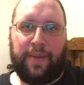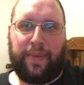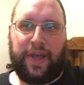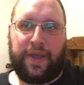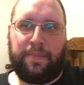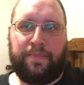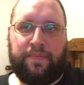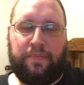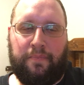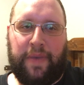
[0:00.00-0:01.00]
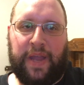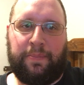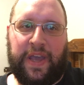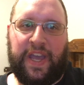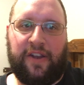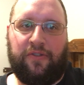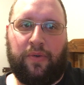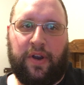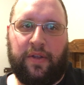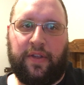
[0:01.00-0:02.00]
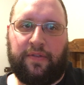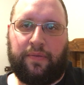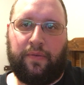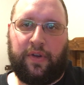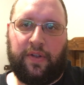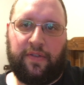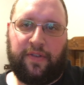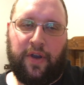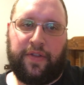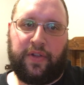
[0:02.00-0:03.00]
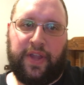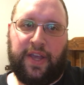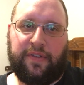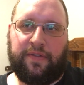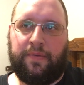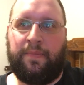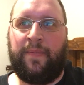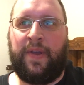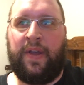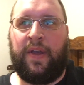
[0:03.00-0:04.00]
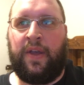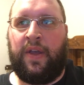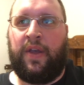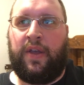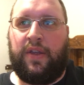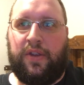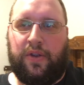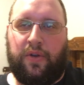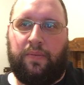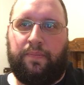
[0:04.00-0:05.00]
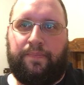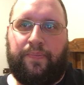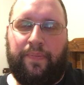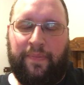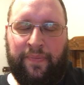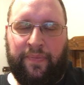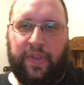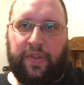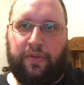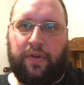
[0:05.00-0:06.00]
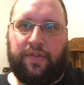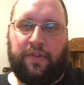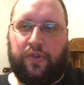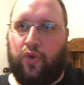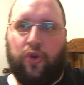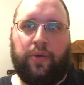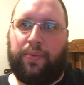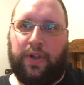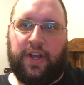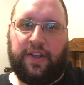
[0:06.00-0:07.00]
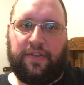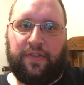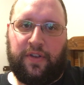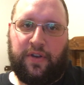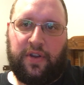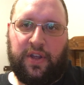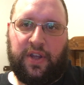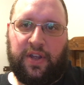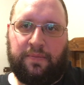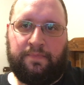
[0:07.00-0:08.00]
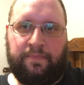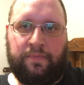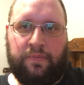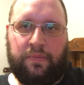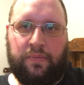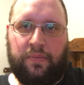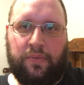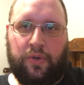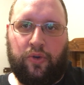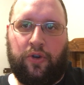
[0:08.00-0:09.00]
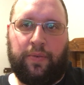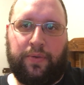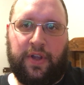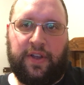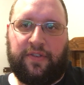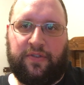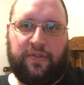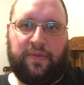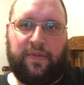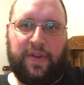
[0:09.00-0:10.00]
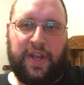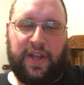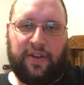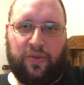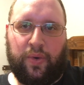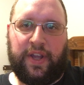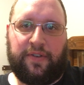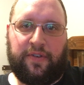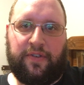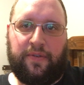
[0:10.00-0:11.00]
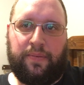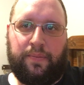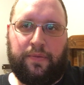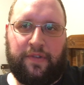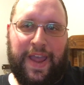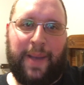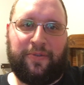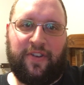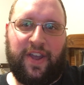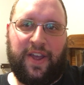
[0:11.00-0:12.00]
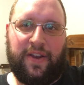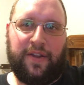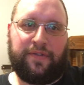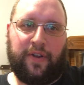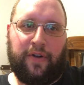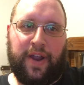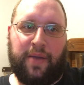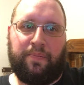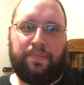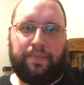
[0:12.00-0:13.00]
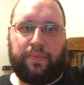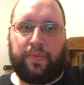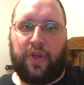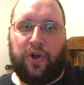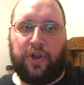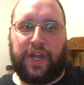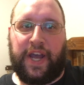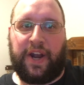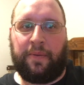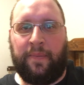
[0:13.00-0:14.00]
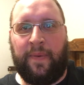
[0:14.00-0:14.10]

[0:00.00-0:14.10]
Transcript: on my main page where you see all the links. You know, I think where it says Google Plus and Google Plus, Twitch, Snapchat, Instagram, the whole nine.